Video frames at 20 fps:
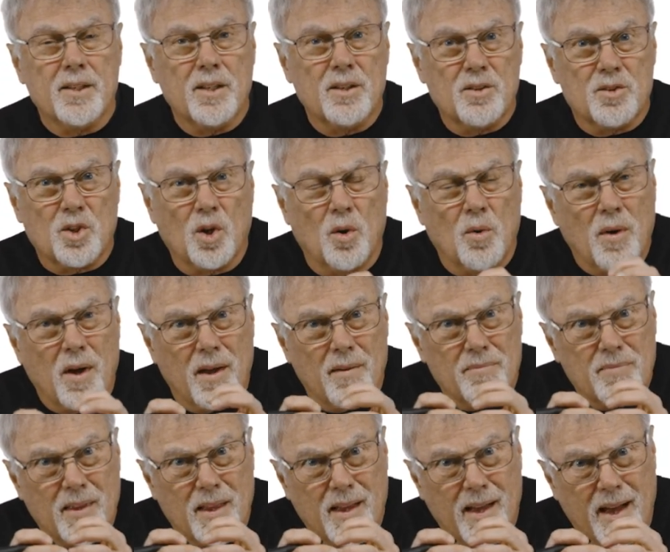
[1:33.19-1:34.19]
So
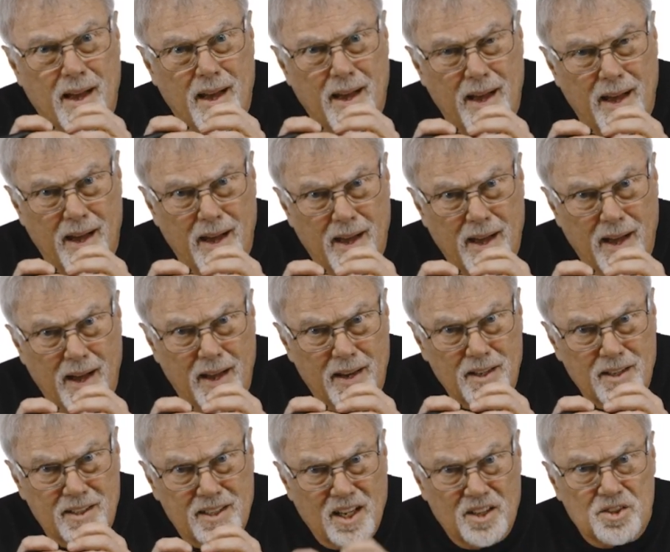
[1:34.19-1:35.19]

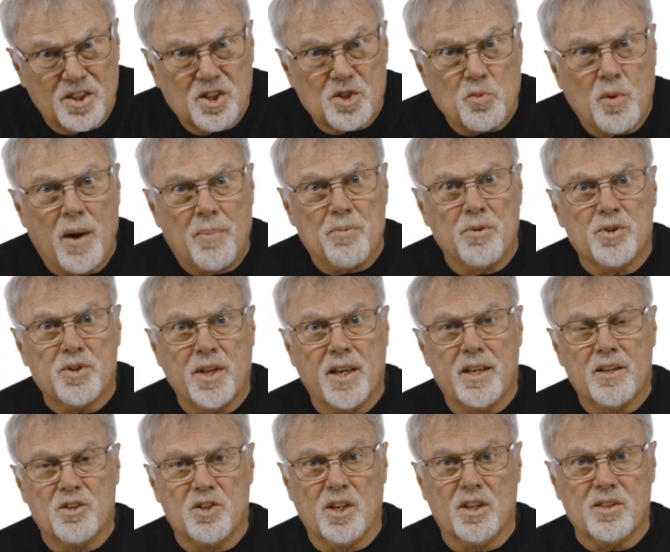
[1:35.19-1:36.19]
does this
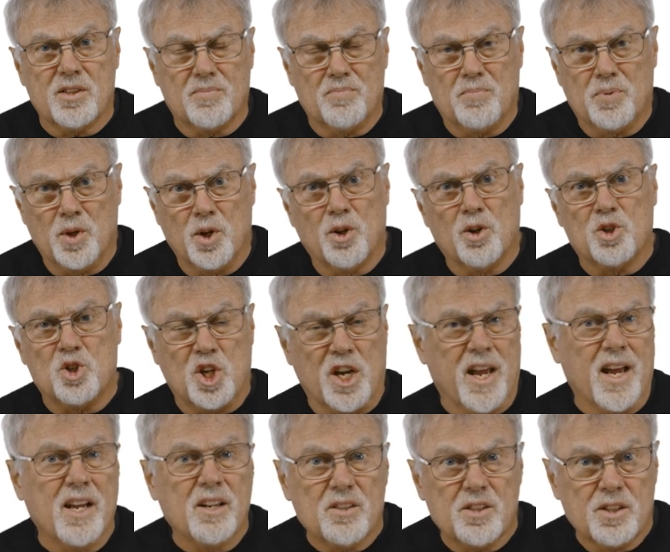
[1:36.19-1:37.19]
represent just pure
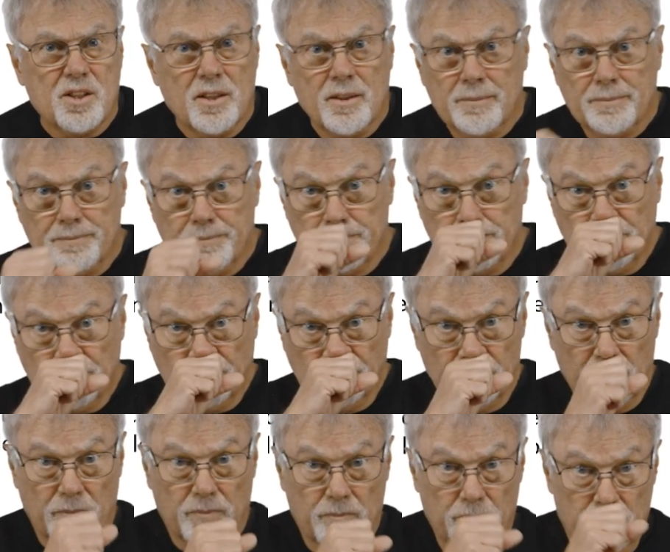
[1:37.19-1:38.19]
chance
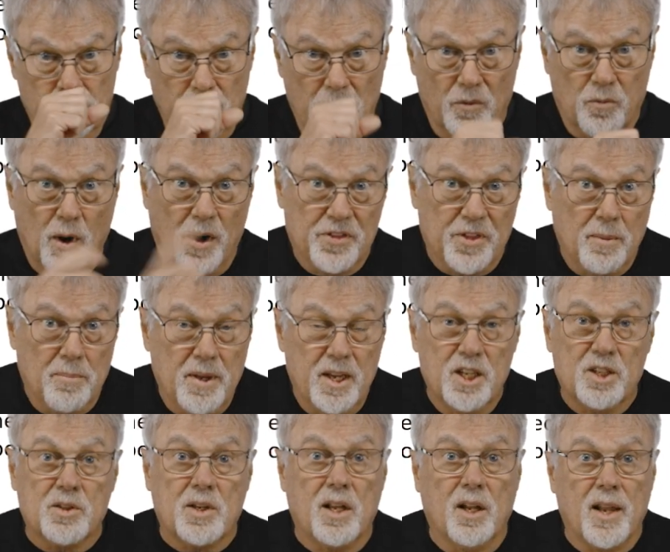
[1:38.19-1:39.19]
of what the
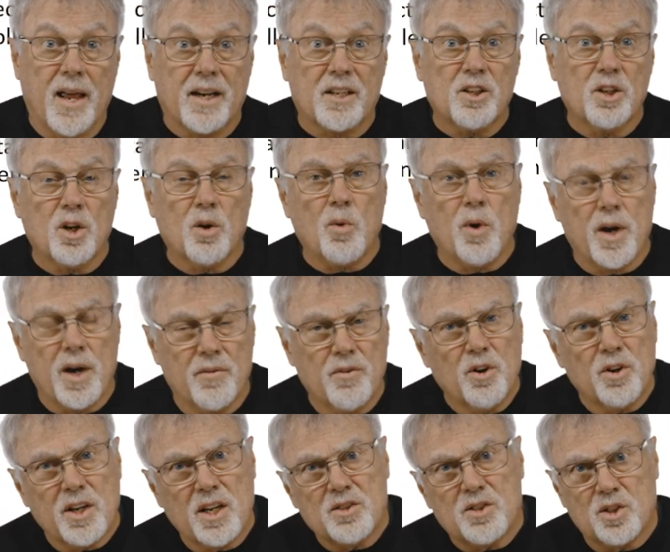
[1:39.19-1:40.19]
bees collected or
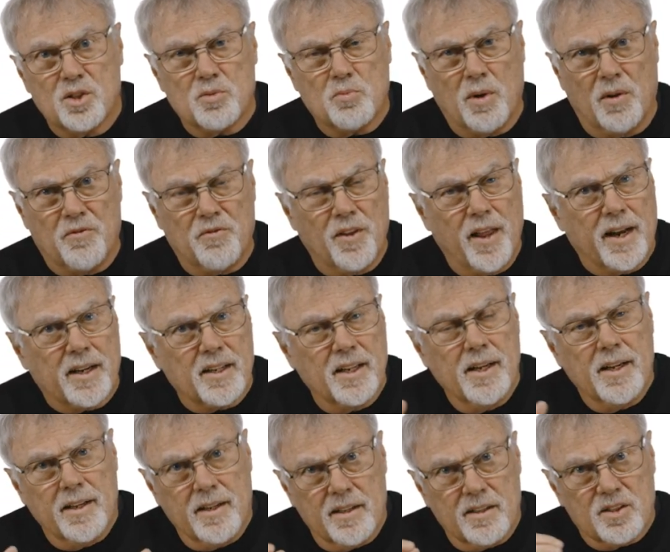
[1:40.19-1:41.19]
whatever? Or does this reflect
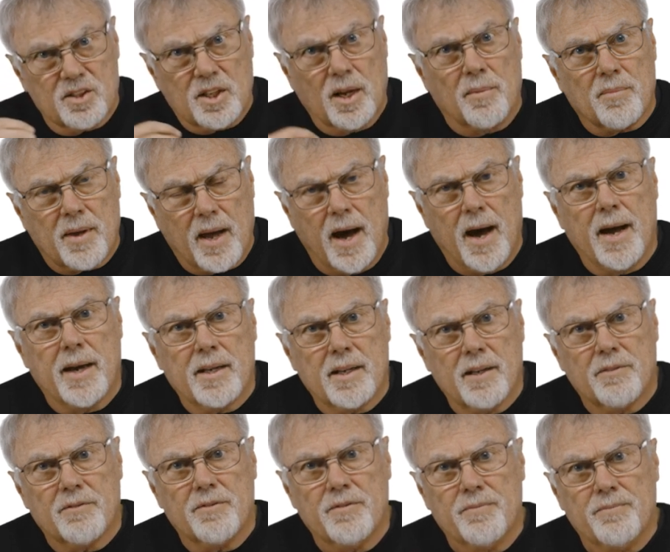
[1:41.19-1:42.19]
some kind
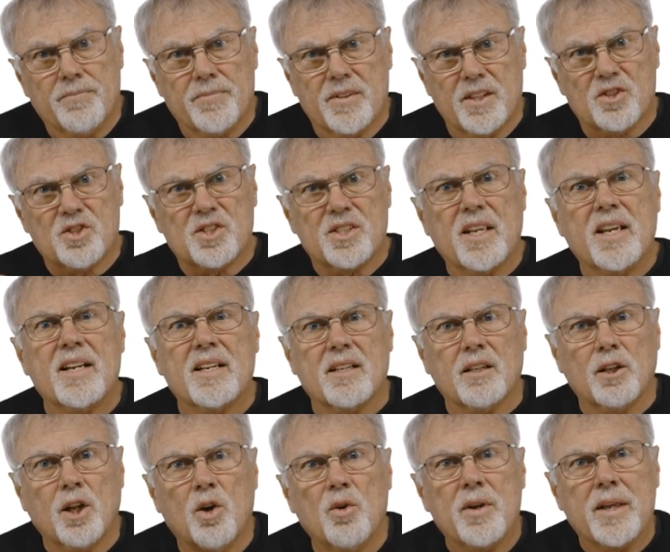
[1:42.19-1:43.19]
of distinct
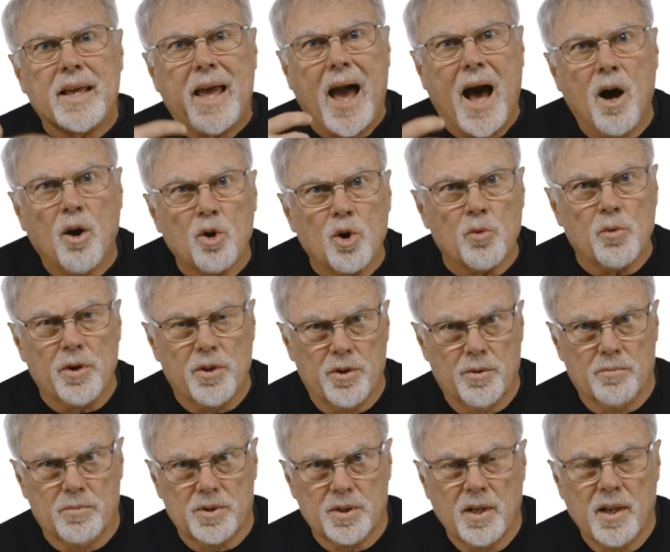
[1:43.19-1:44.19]
loading
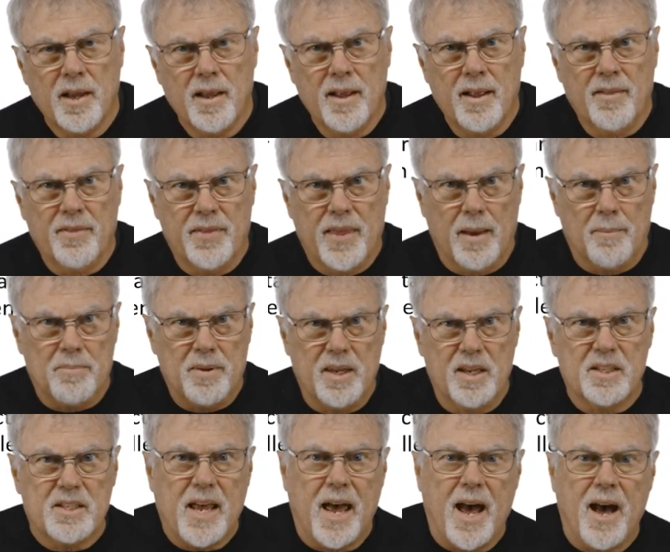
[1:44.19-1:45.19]
algorithms that
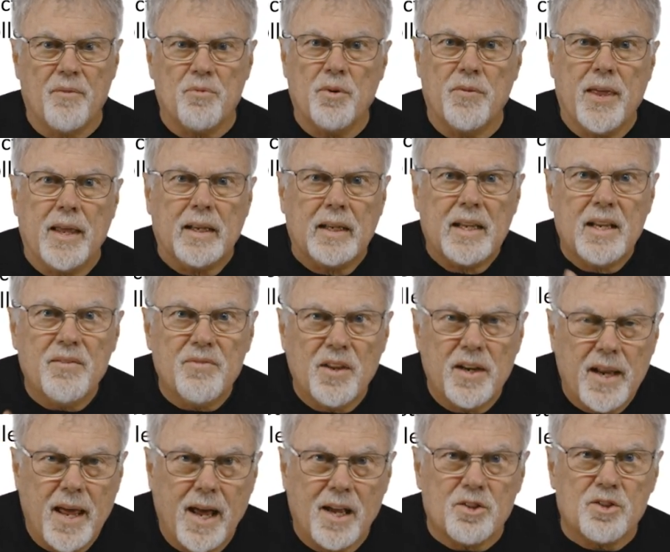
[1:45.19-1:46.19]
bees have when they leave the
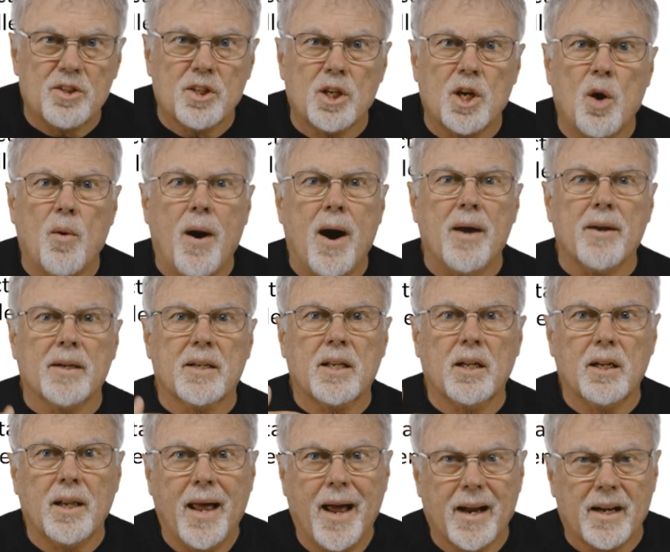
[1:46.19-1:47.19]
nest to go out and
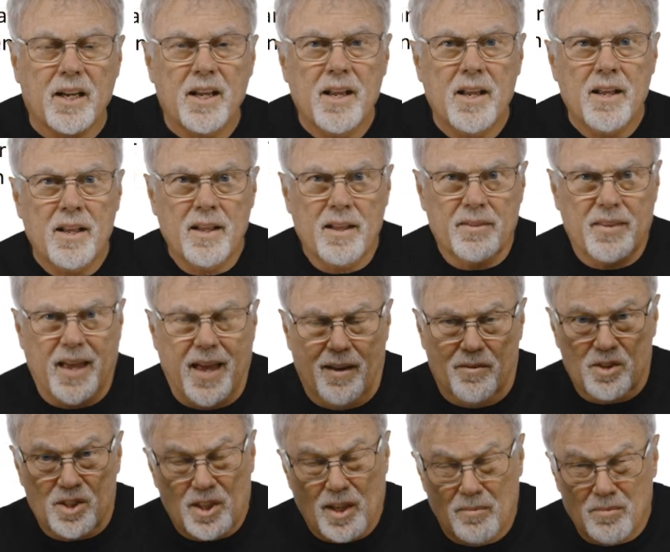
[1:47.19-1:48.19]
collect? They
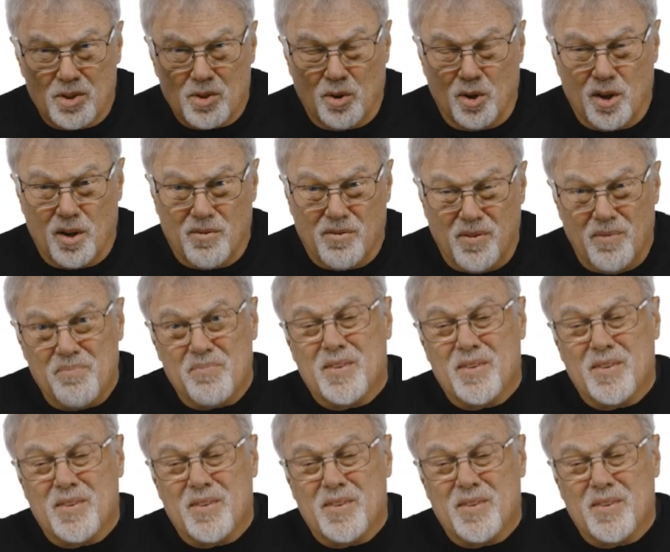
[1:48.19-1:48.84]
have some sort of